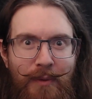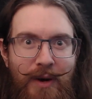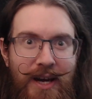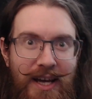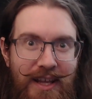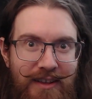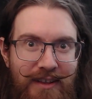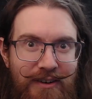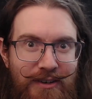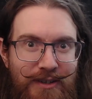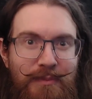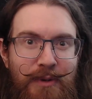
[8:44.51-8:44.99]

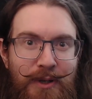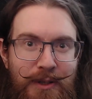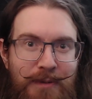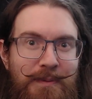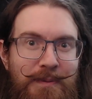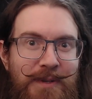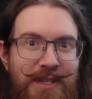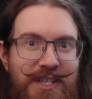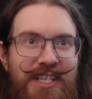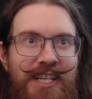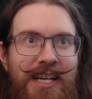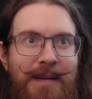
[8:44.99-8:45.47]
why there's
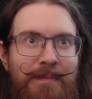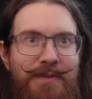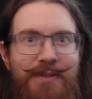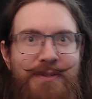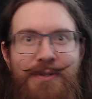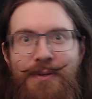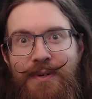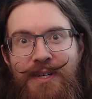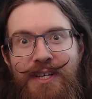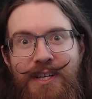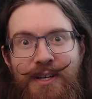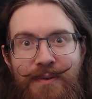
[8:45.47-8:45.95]
multiple steps
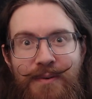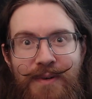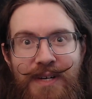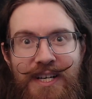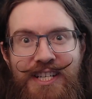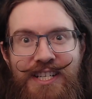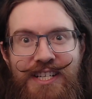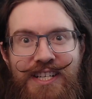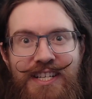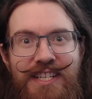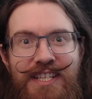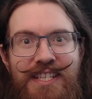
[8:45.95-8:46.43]
or
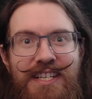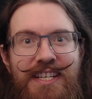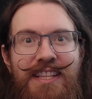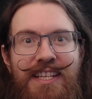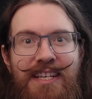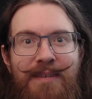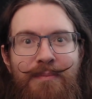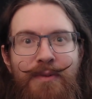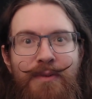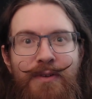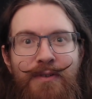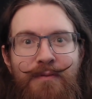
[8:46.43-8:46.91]
iterations in
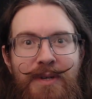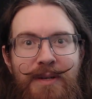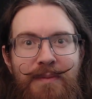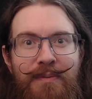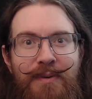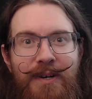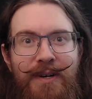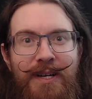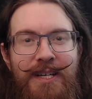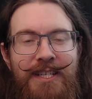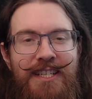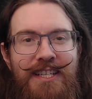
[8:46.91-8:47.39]
the movement
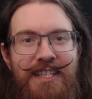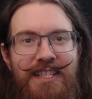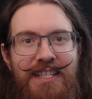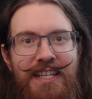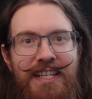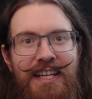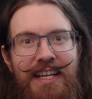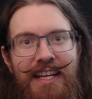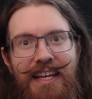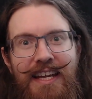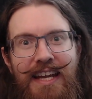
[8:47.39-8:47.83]
process,